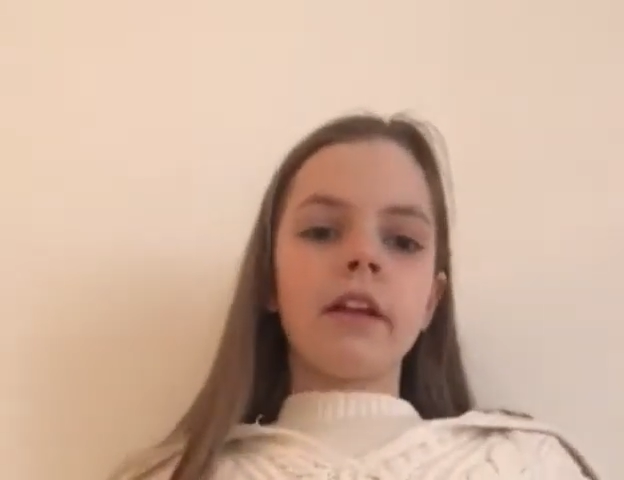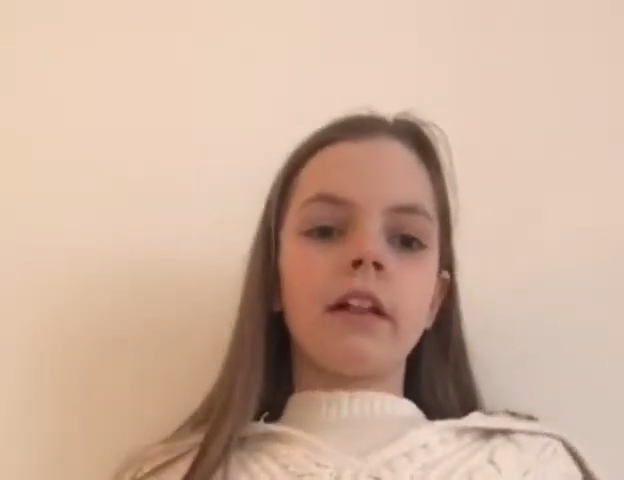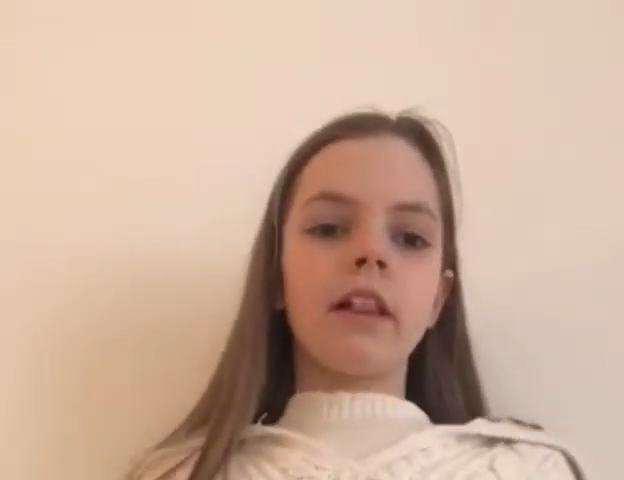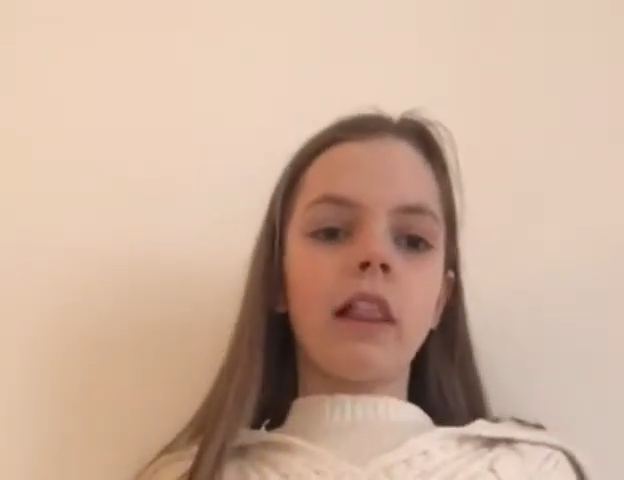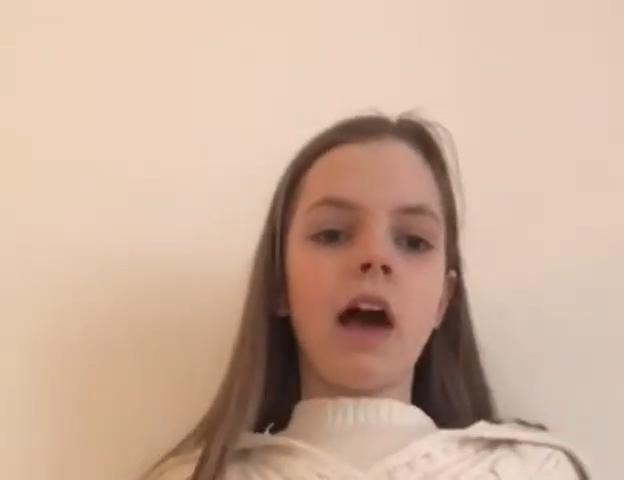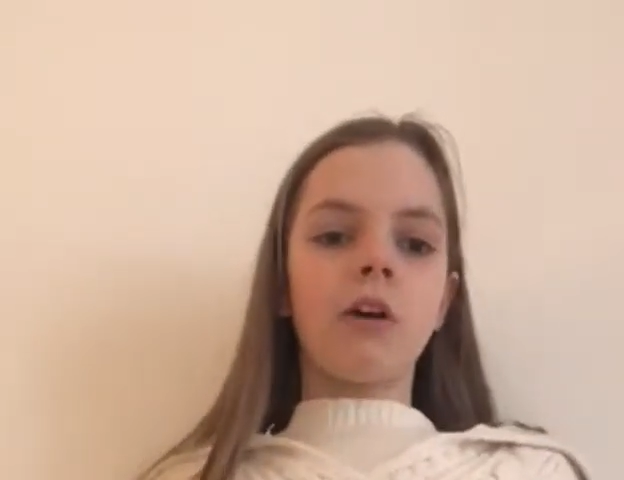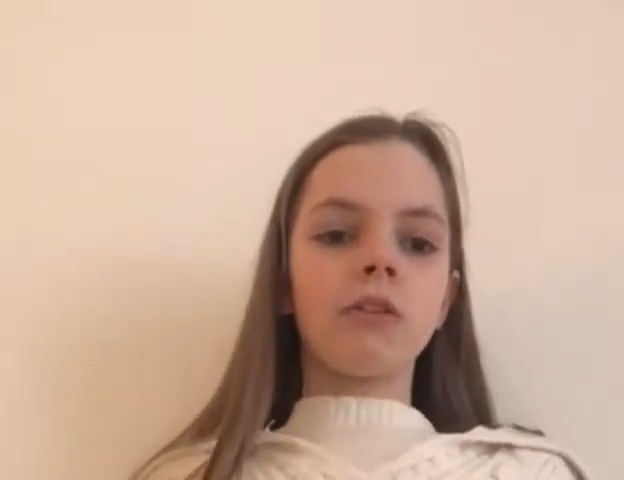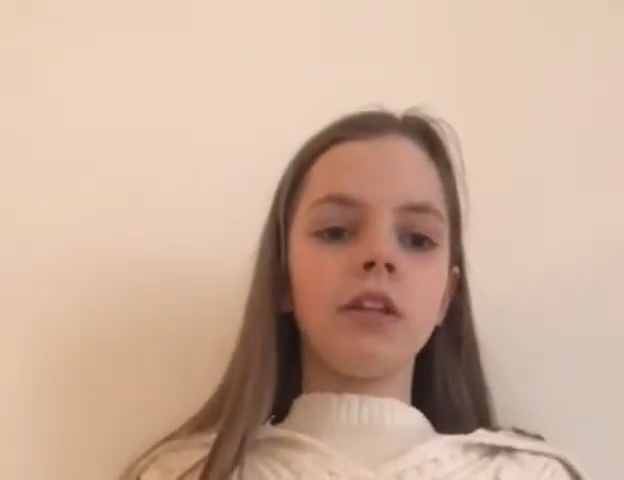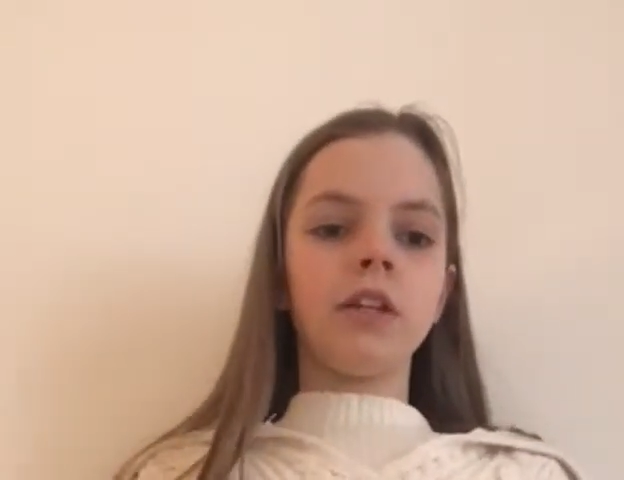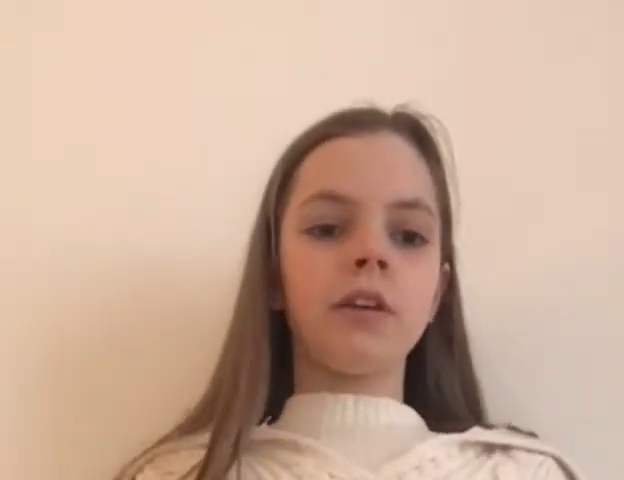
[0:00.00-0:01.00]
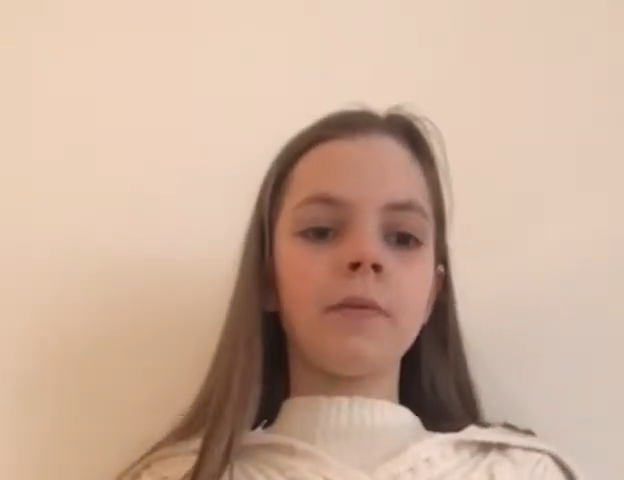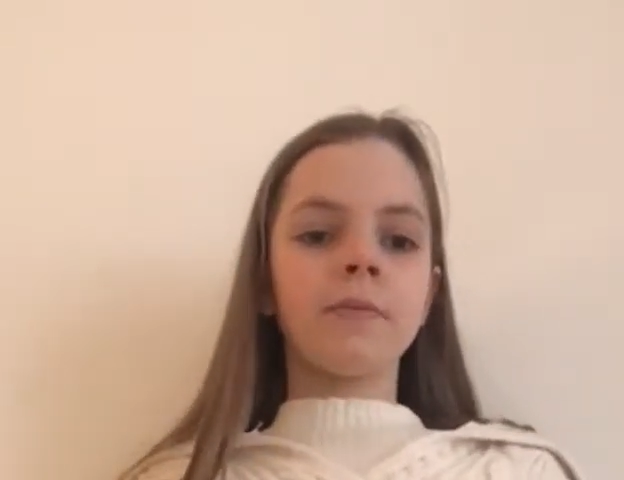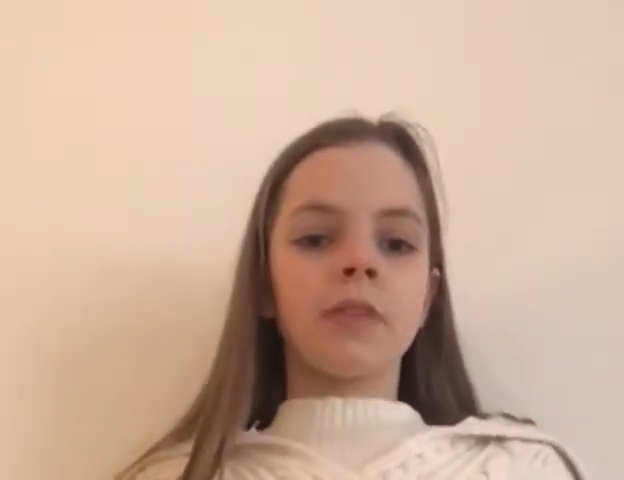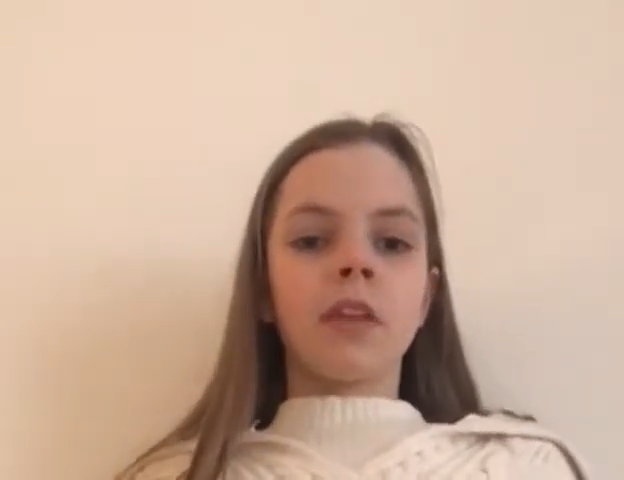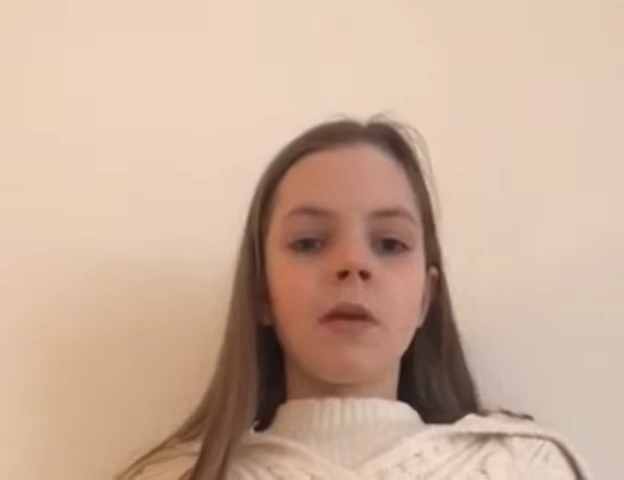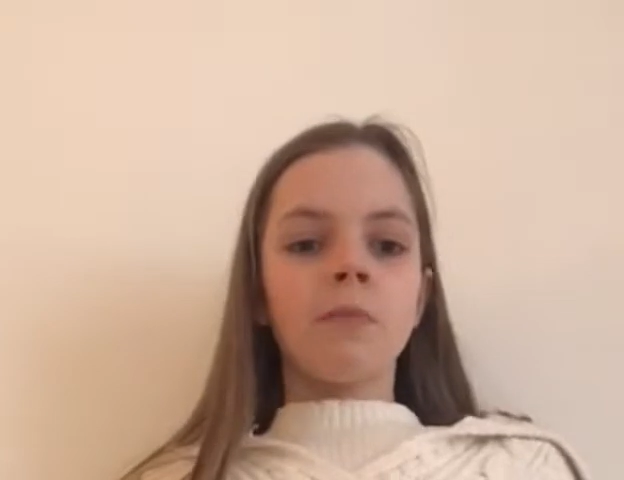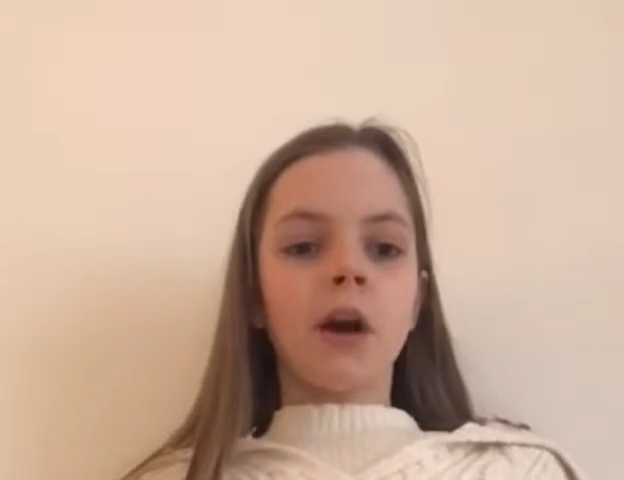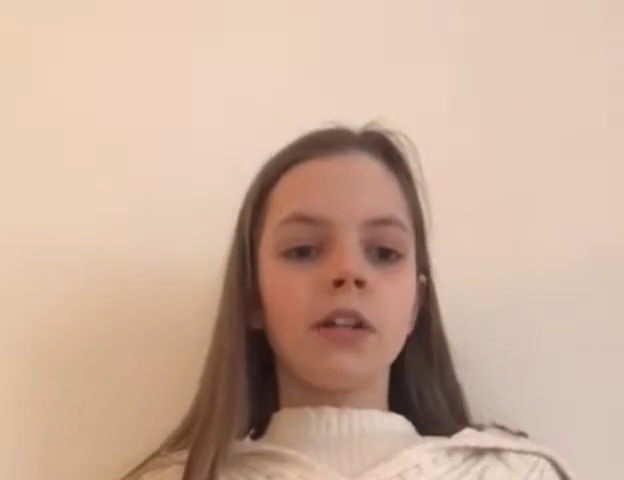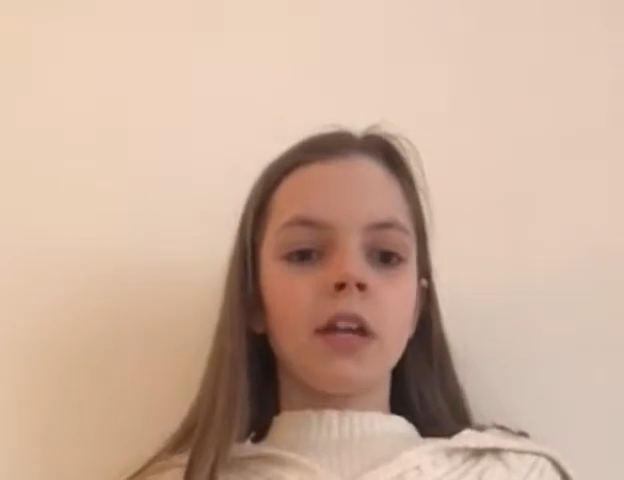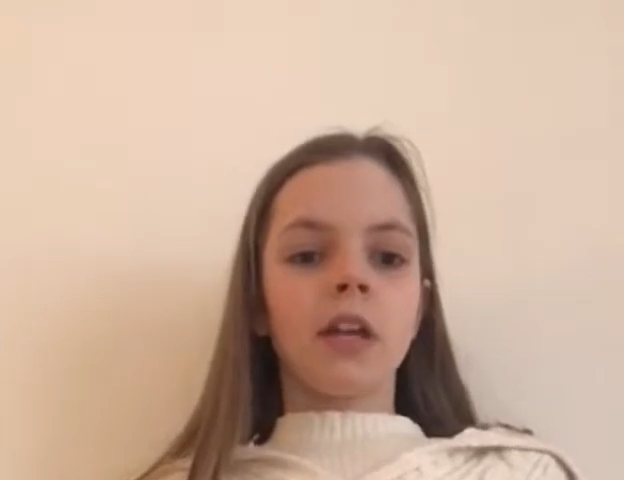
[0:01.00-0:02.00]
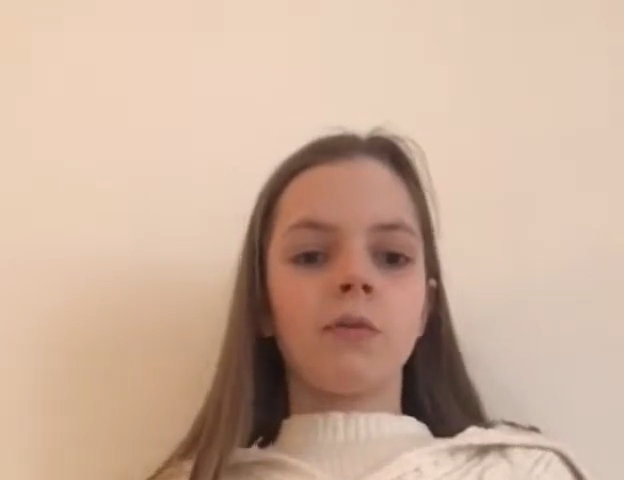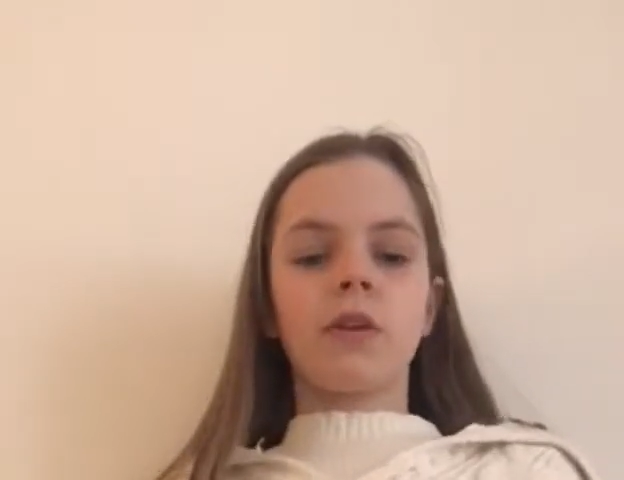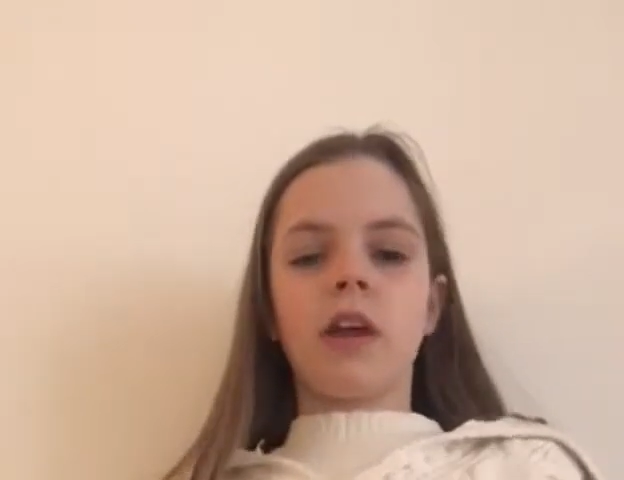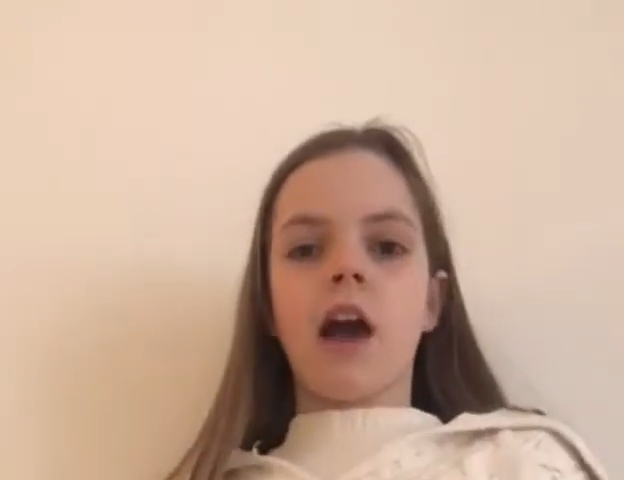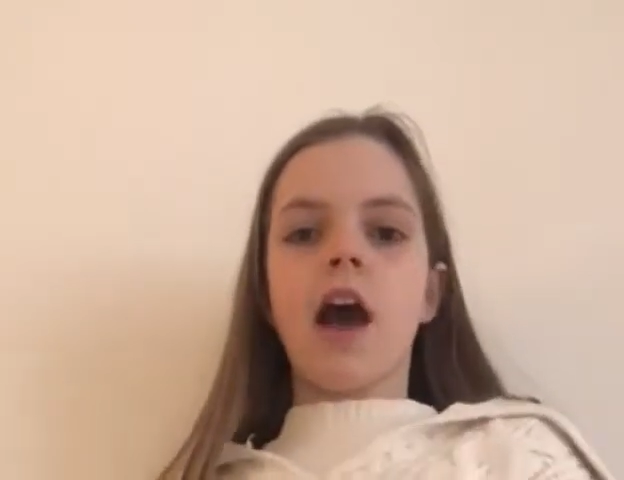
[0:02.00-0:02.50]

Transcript: cloudy, Monday we're gonna